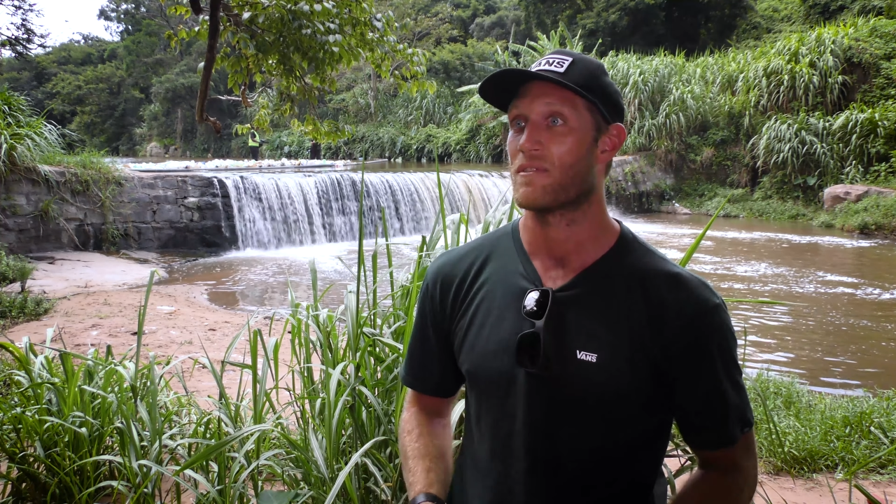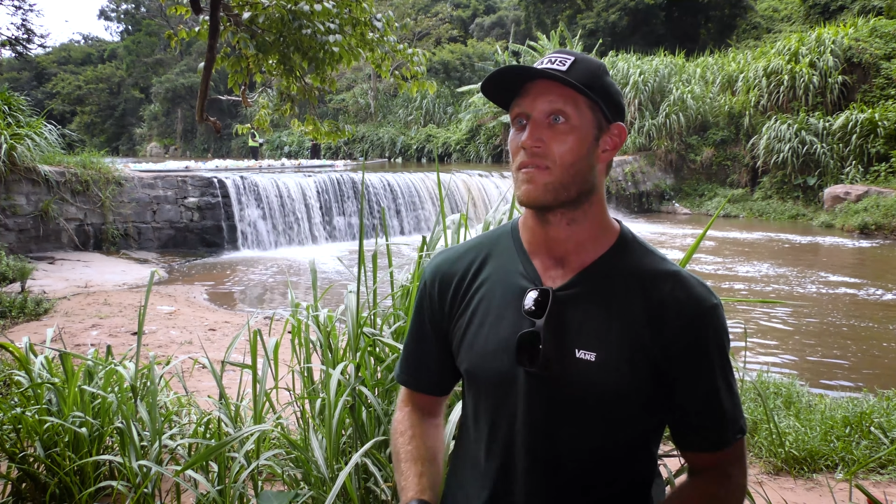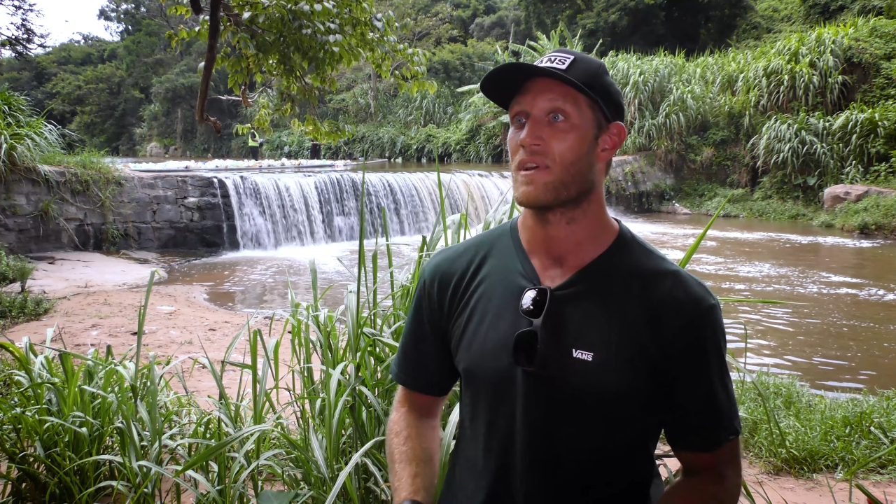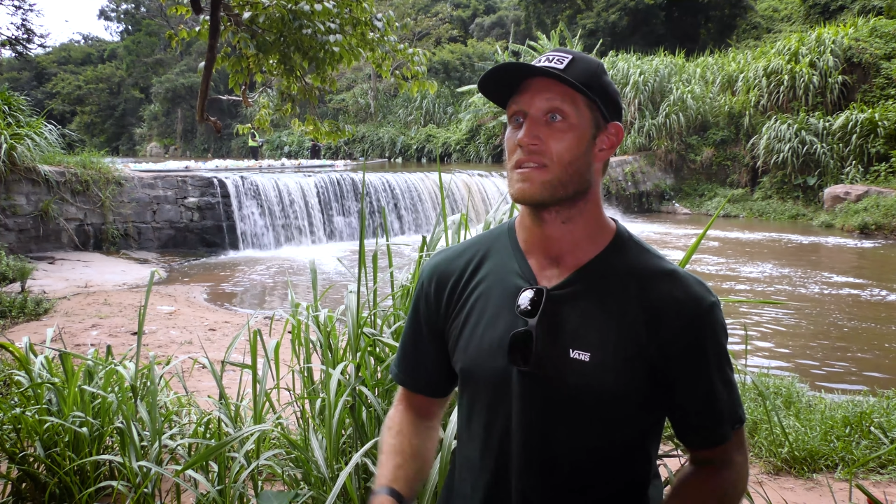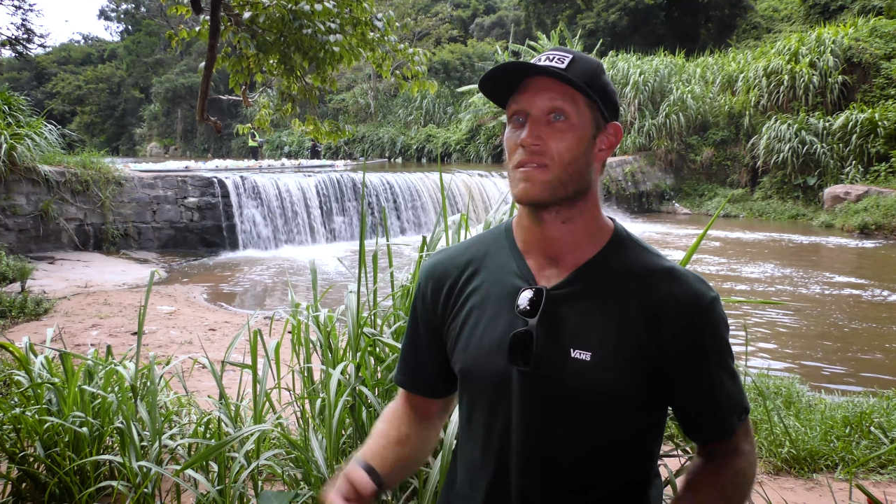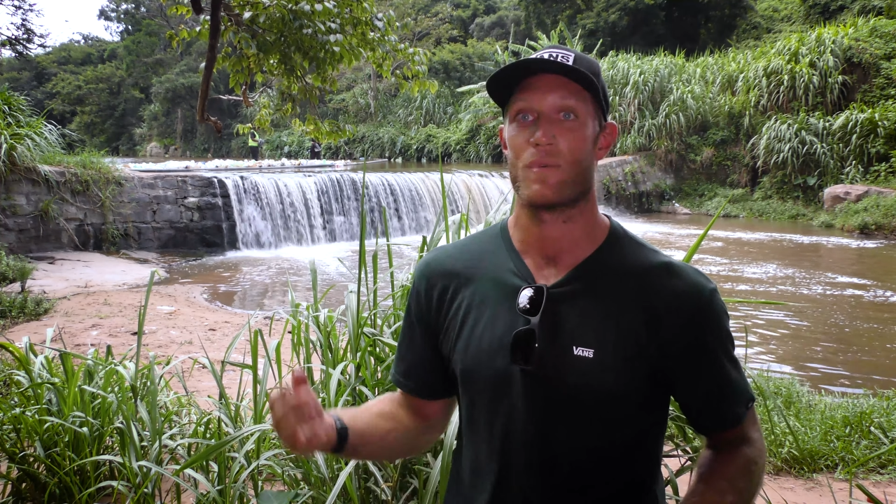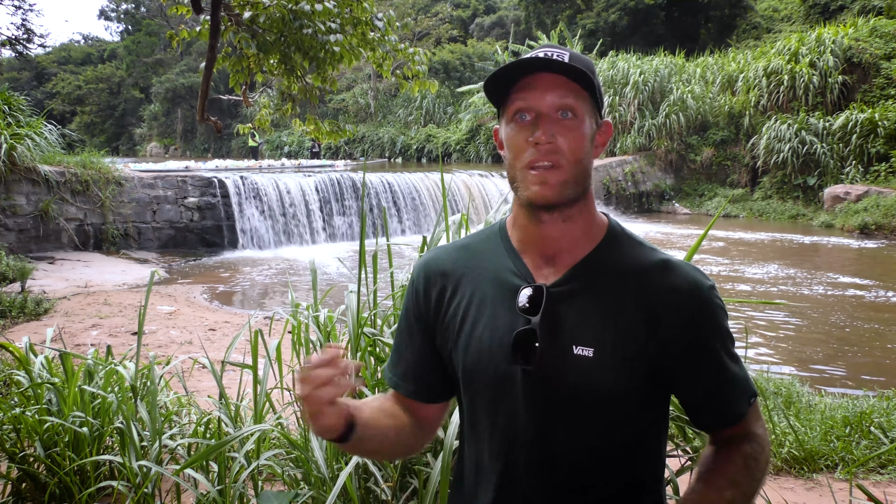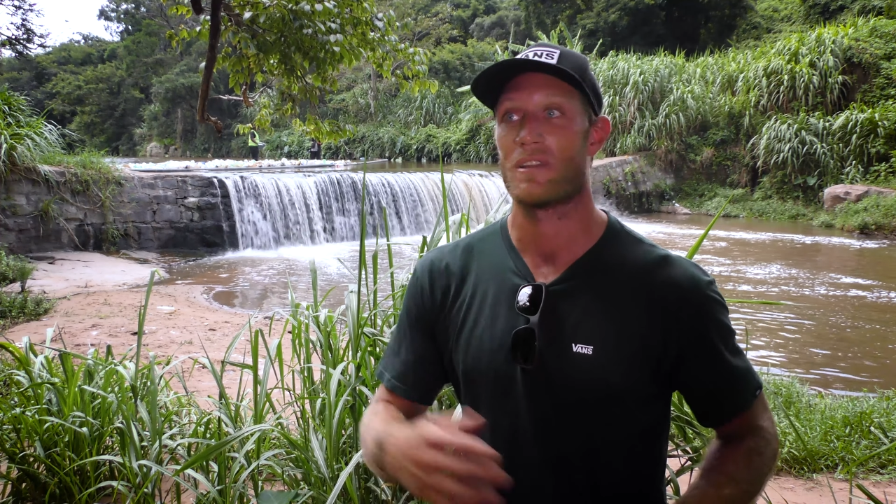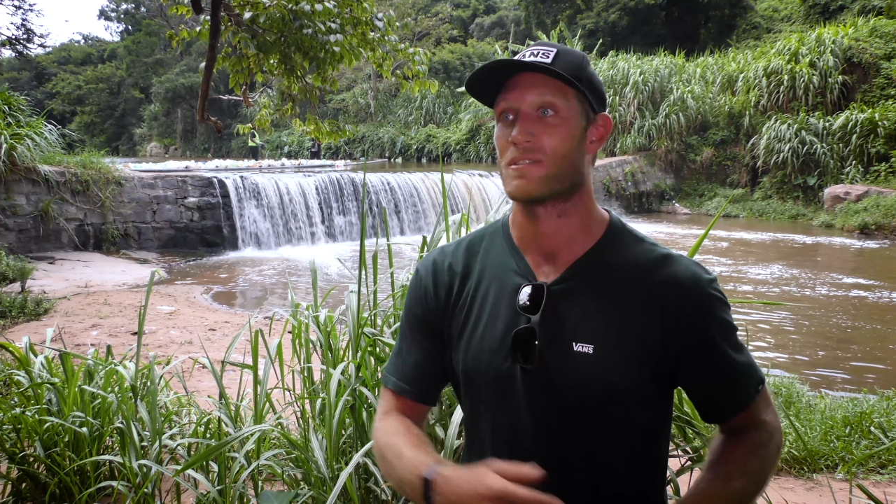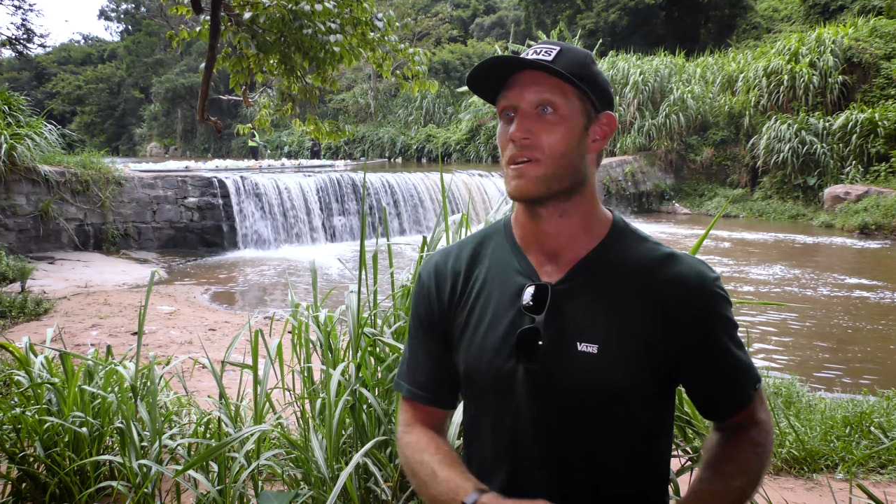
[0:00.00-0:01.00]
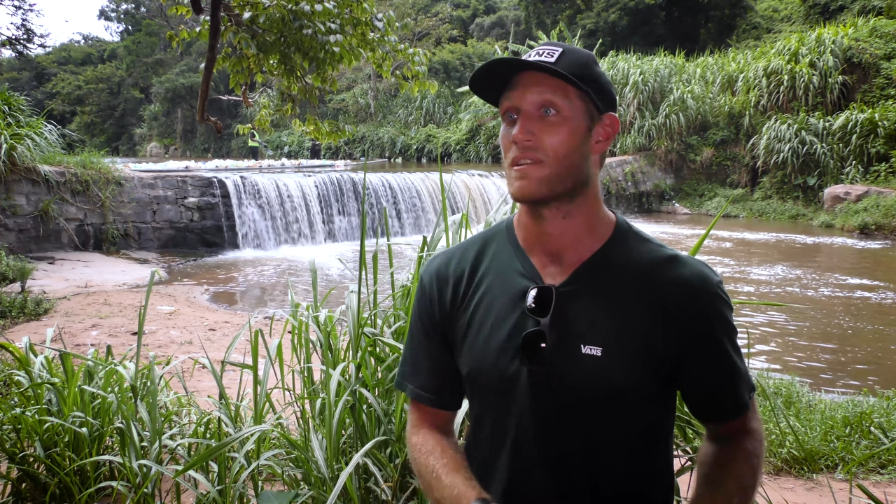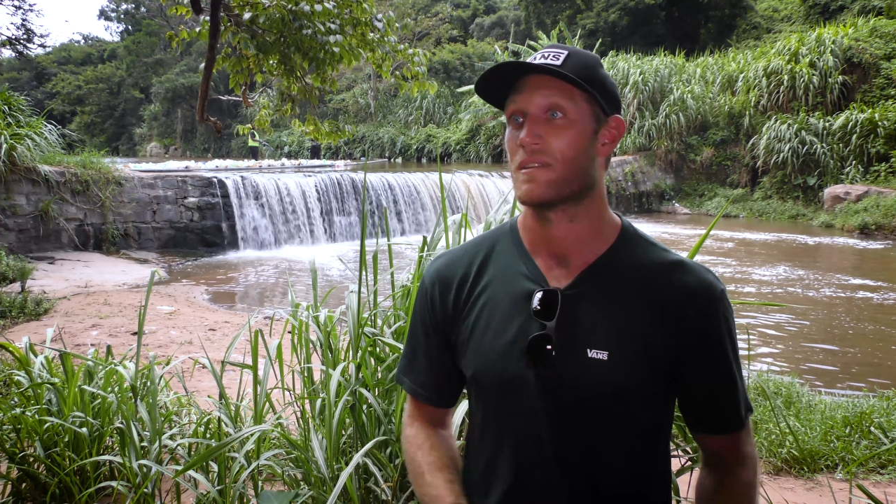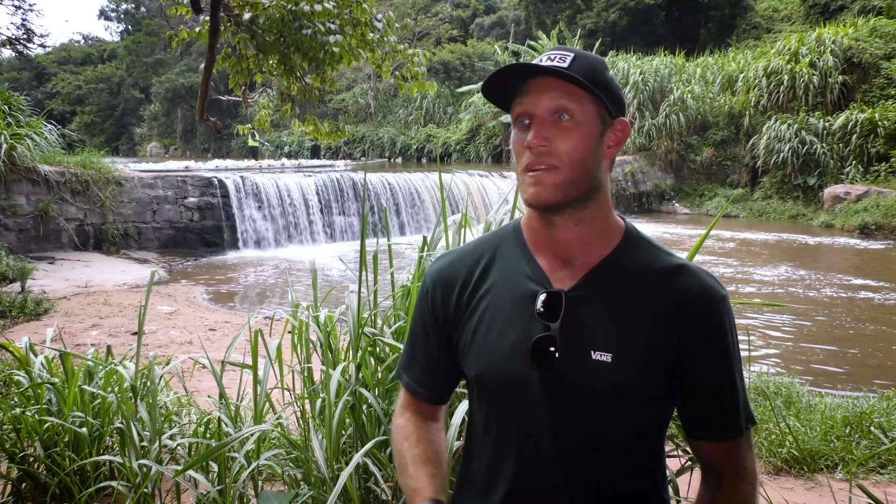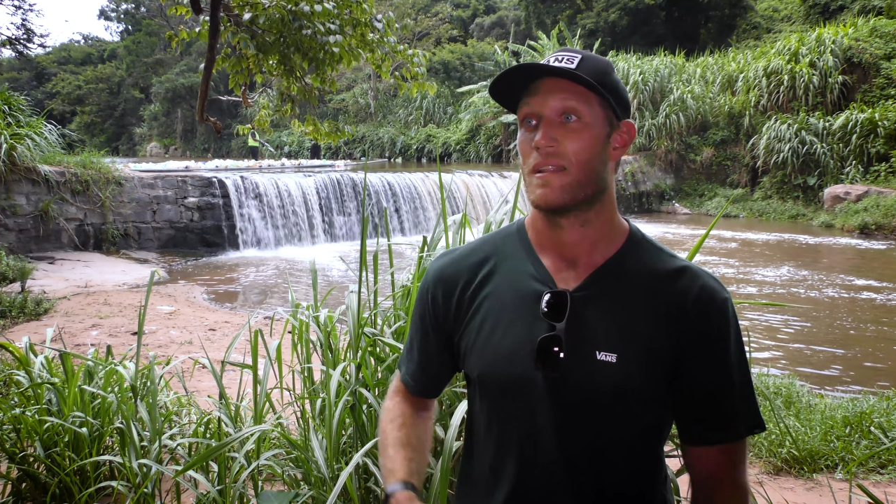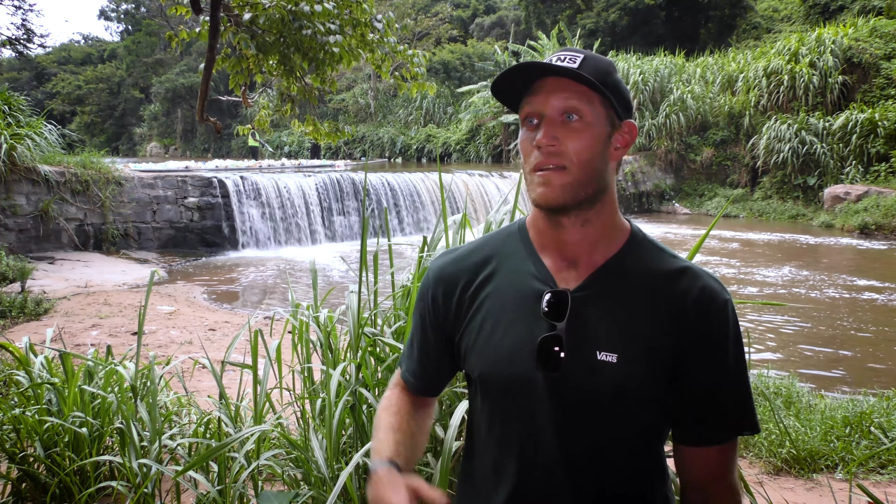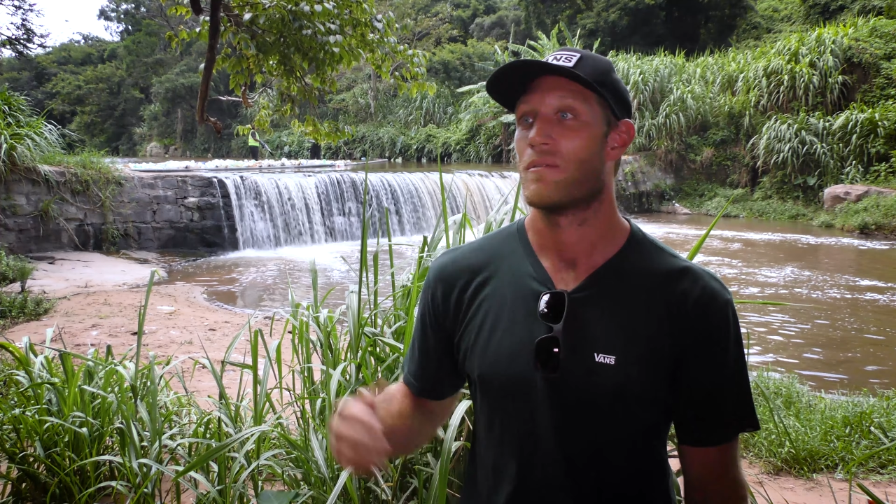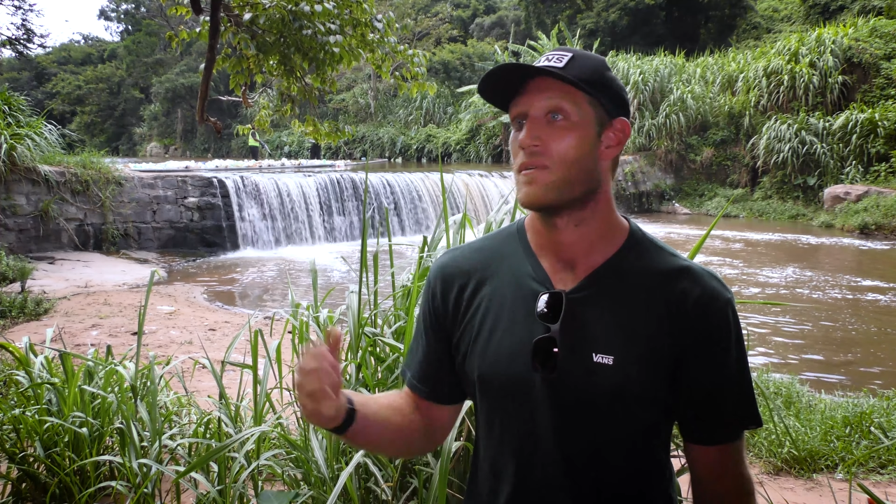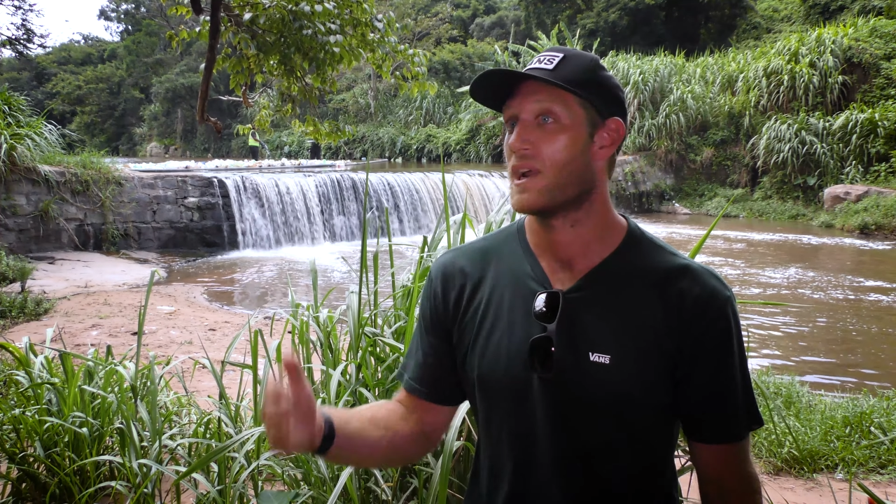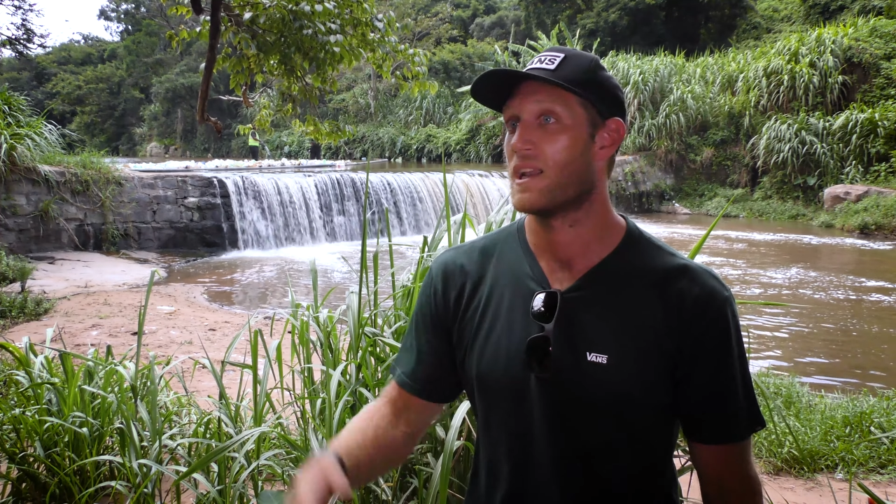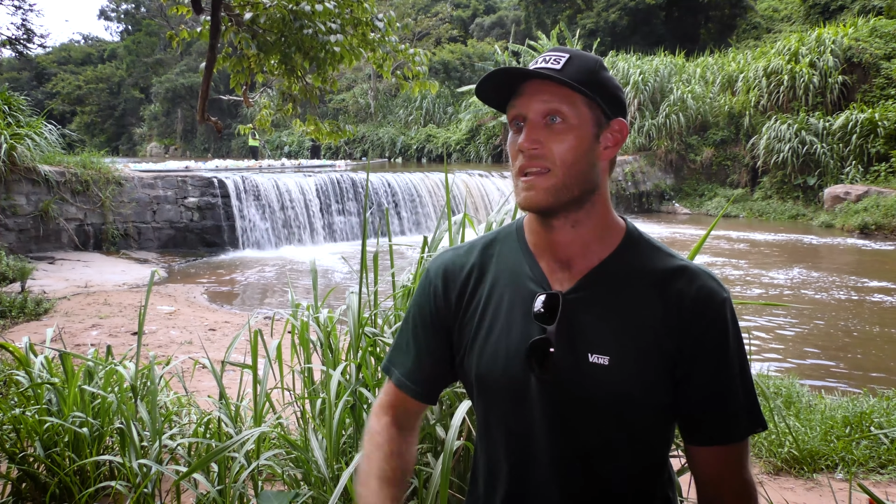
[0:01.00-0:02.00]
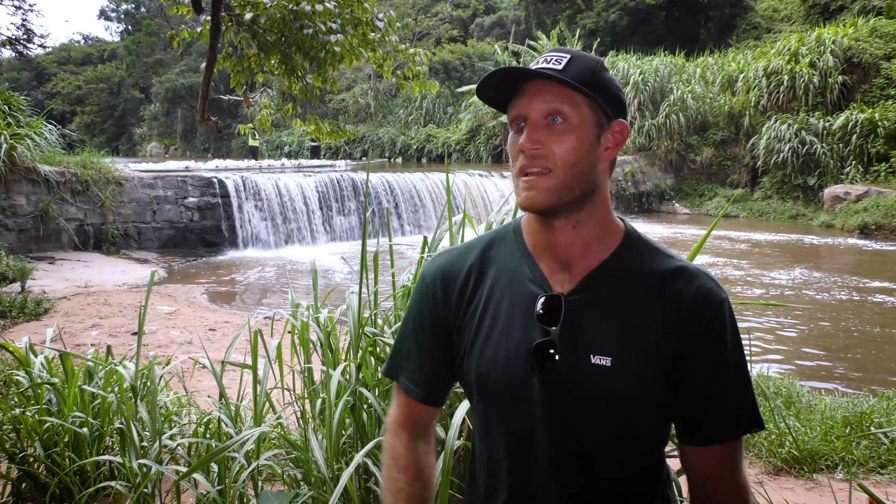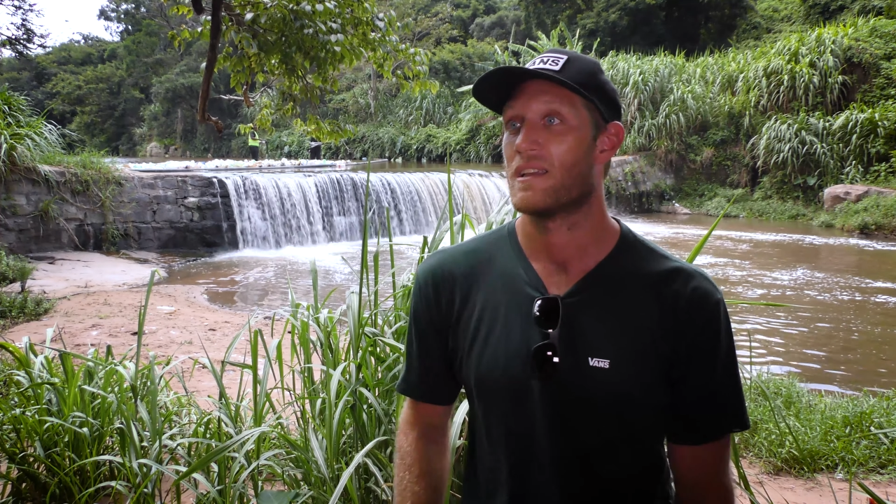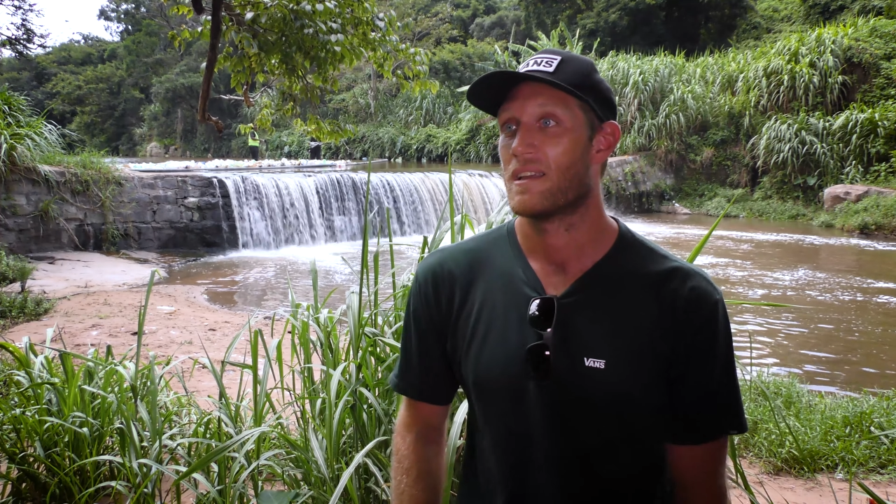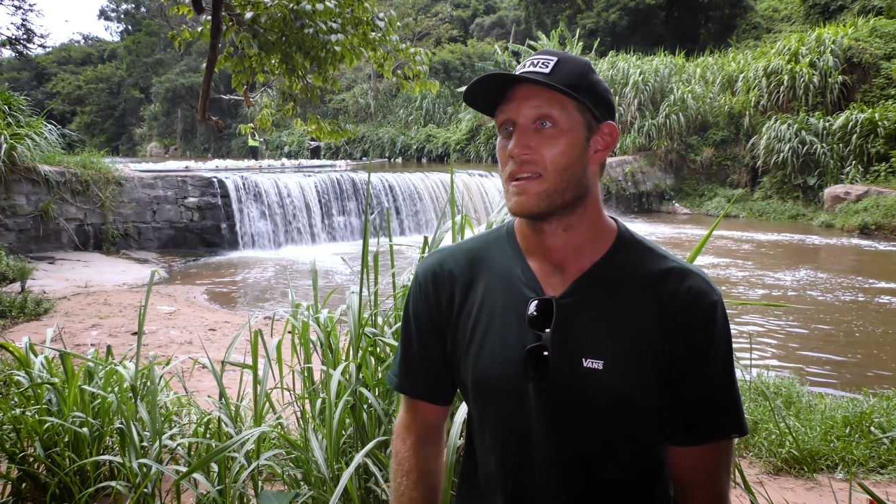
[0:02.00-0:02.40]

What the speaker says: to face if we don't start really